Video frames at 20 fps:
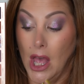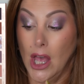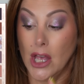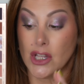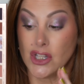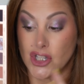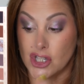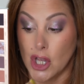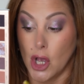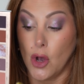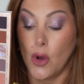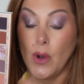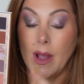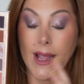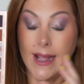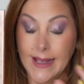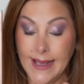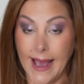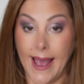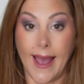So
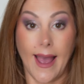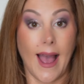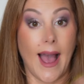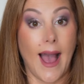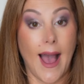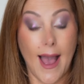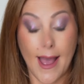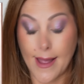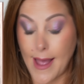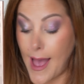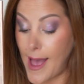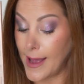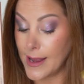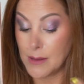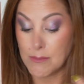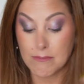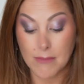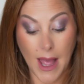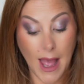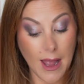yeah,
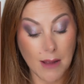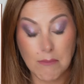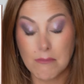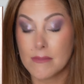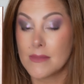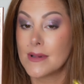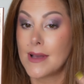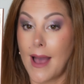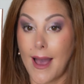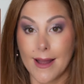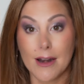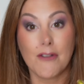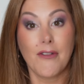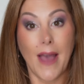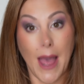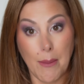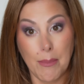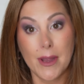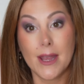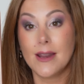I'm kind of
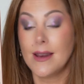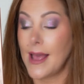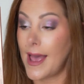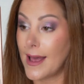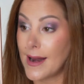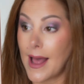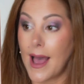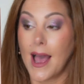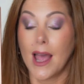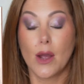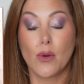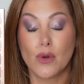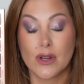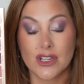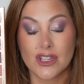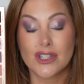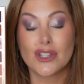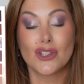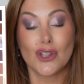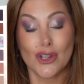happy that I
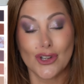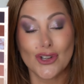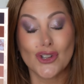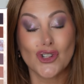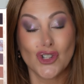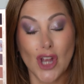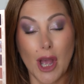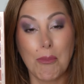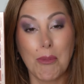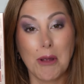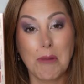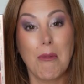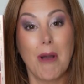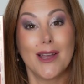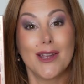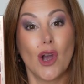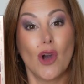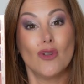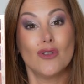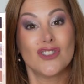was shopping
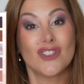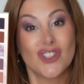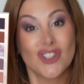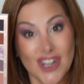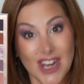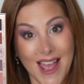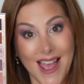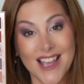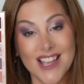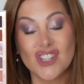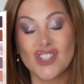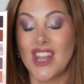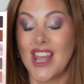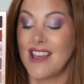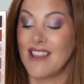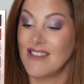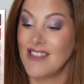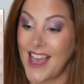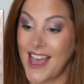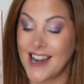my own stash
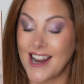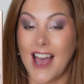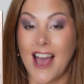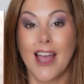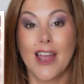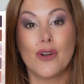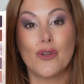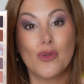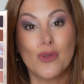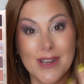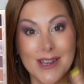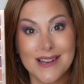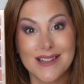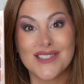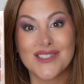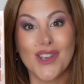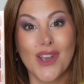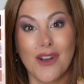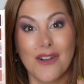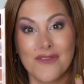and that I
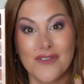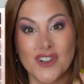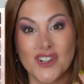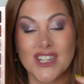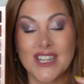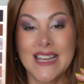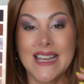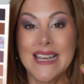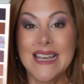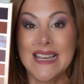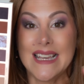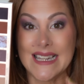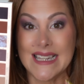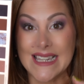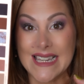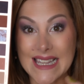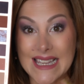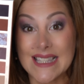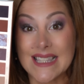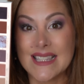rediscovered
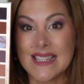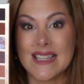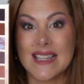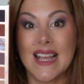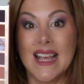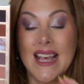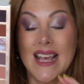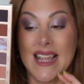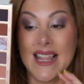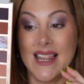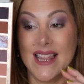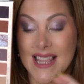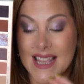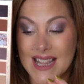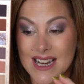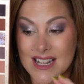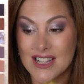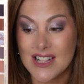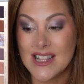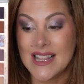this
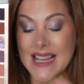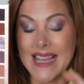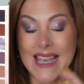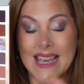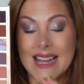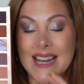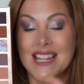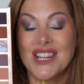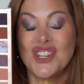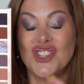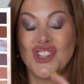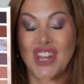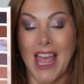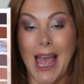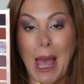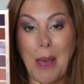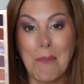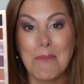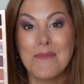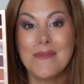little hidden
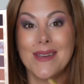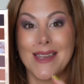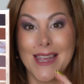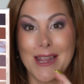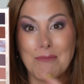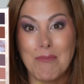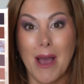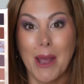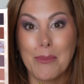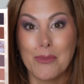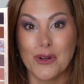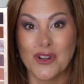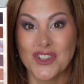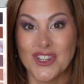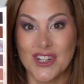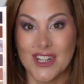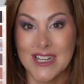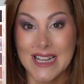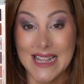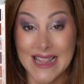gem in my
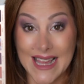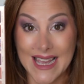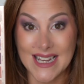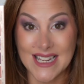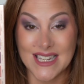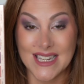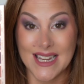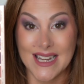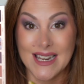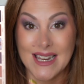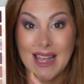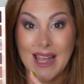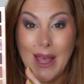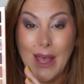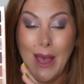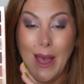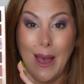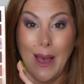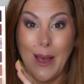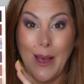personal collection,
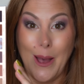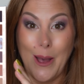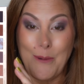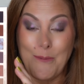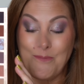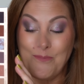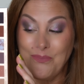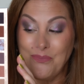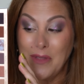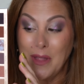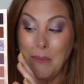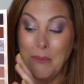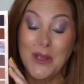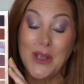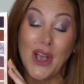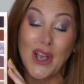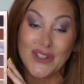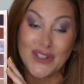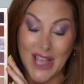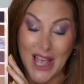
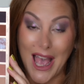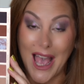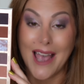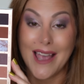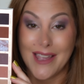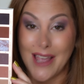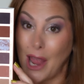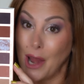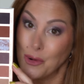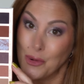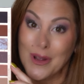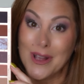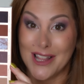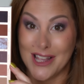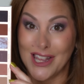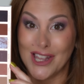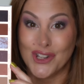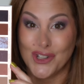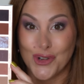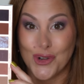because I
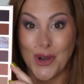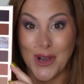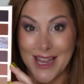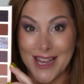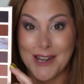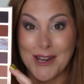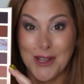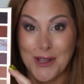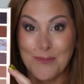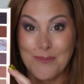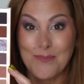really enjoy it.